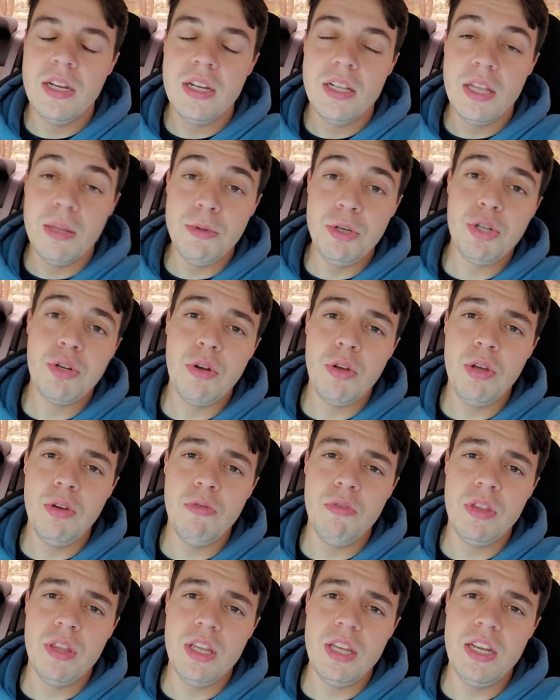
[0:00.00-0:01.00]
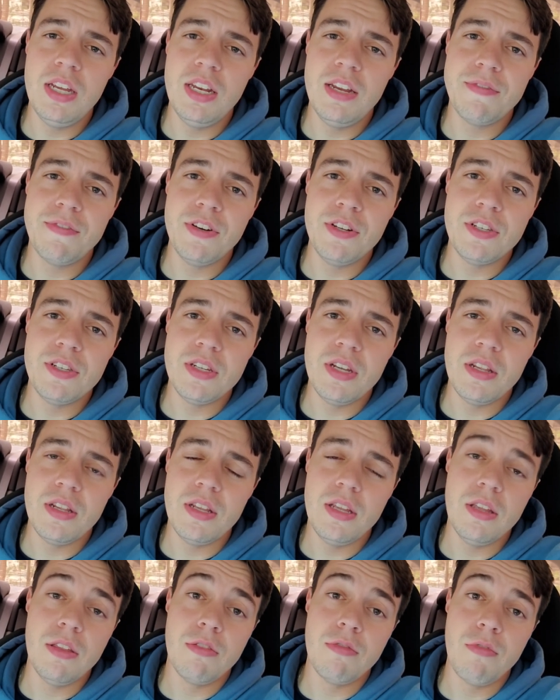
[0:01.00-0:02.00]
Let me show you the difference in
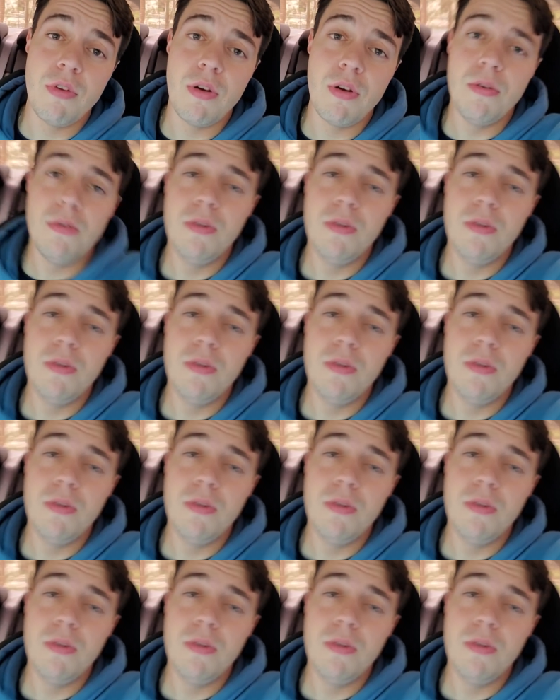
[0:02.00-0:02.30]
the throw.